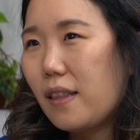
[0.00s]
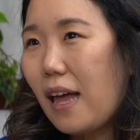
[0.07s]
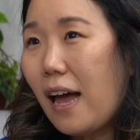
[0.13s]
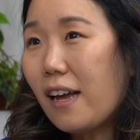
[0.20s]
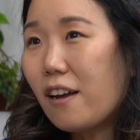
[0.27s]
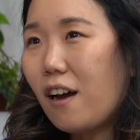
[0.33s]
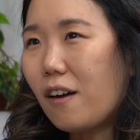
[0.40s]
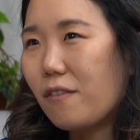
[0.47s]

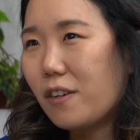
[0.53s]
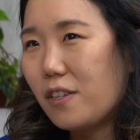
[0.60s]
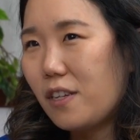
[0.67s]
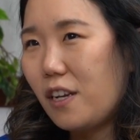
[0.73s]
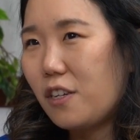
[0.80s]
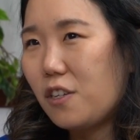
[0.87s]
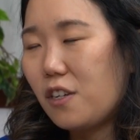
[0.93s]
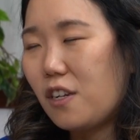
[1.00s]
That
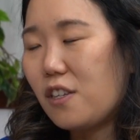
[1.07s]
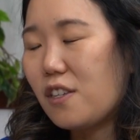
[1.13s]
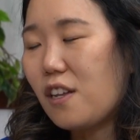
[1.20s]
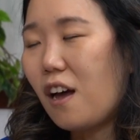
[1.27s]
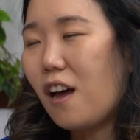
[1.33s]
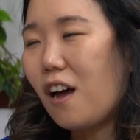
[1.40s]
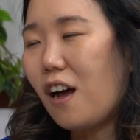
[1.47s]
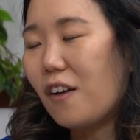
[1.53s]
conversation is
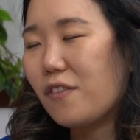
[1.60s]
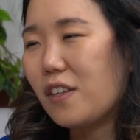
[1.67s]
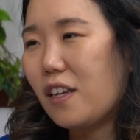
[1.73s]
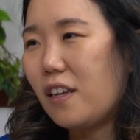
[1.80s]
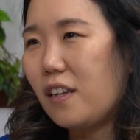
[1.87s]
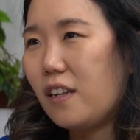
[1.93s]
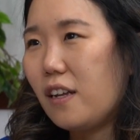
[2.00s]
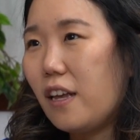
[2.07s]
not
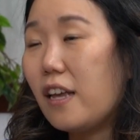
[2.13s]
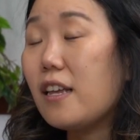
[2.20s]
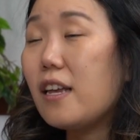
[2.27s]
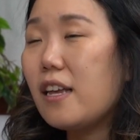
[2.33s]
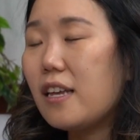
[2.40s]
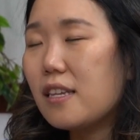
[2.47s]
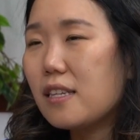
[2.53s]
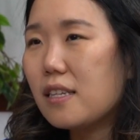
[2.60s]
often, it
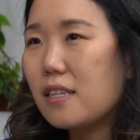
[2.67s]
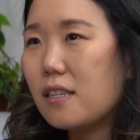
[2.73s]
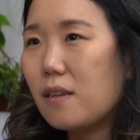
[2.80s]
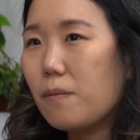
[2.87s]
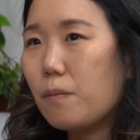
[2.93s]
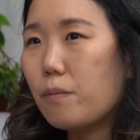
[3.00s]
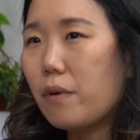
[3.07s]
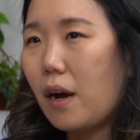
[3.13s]
is
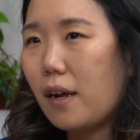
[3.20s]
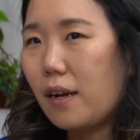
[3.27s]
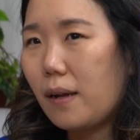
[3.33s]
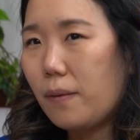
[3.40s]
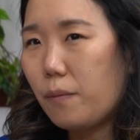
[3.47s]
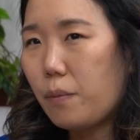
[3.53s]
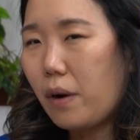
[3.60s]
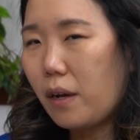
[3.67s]
brought
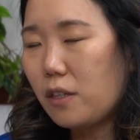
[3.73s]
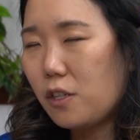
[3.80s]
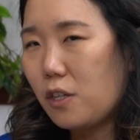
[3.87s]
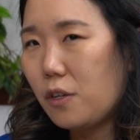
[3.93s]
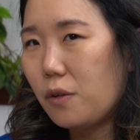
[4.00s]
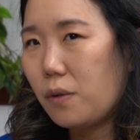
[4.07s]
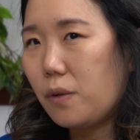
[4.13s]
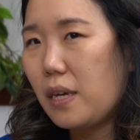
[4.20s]

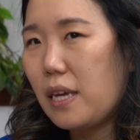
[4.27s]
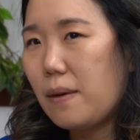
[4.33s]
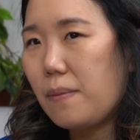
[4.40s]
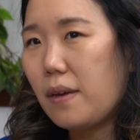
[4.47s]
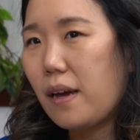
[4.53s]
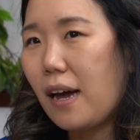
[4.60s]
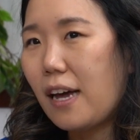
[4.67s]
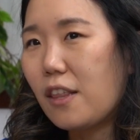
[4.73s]
to
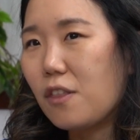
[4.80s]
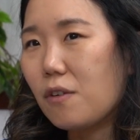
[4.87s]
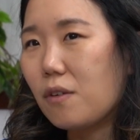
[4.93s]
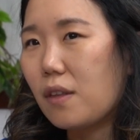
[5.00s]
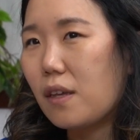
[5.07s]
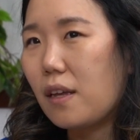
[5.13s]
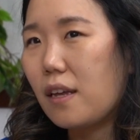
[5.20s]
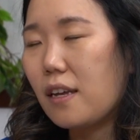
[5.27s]
EBI through
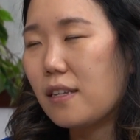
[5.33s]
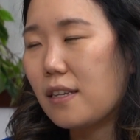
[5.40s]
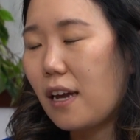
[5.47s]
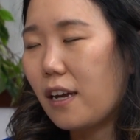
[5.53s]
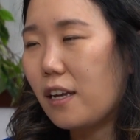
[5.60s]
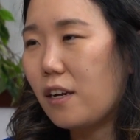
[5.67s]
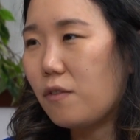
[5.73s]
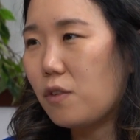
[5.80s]
the
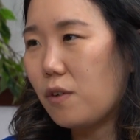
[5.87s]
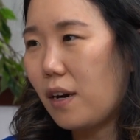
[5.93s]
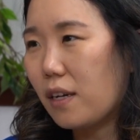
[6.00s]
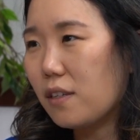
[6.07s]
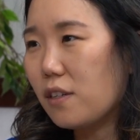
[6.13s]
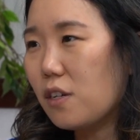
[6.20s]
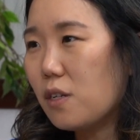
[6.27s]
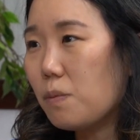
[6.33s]
executive
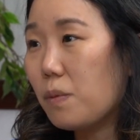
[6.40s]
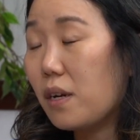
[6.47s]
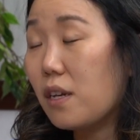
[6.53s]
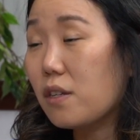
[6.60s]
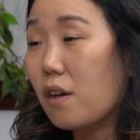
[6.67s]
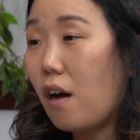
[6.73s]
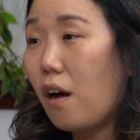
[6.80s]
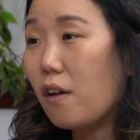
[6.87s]
directors, but
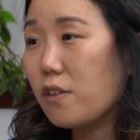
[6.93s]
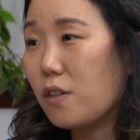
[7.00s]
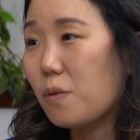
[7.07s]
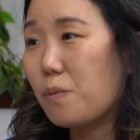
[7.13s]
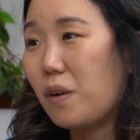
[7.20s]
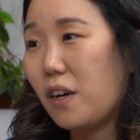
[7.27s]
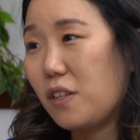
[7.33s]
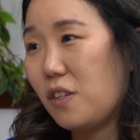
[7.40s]
it's also
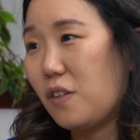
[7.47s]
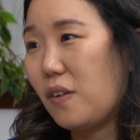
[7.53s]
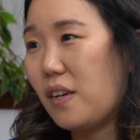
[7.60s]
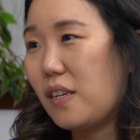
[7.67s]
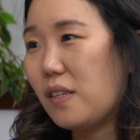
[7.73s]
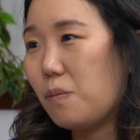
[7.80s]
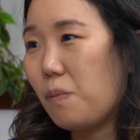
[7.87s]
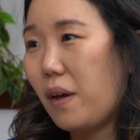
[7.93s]
brought to
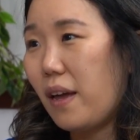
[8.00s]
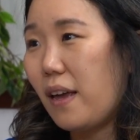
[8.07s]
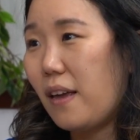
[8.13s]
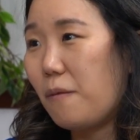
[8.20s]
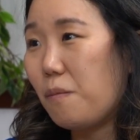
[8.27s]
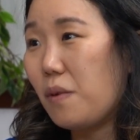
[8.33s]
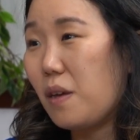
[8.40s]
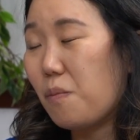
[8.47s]
us
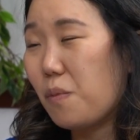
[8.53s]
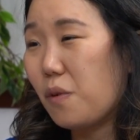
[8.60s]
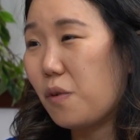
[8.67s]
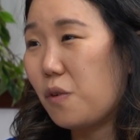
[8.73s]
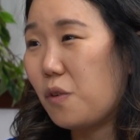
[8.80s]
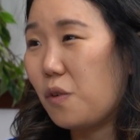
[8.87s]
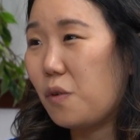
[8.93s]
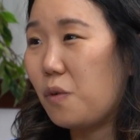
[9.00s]
by people
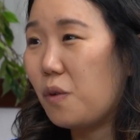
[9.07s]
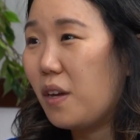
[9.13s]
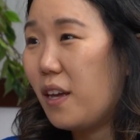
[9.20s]
who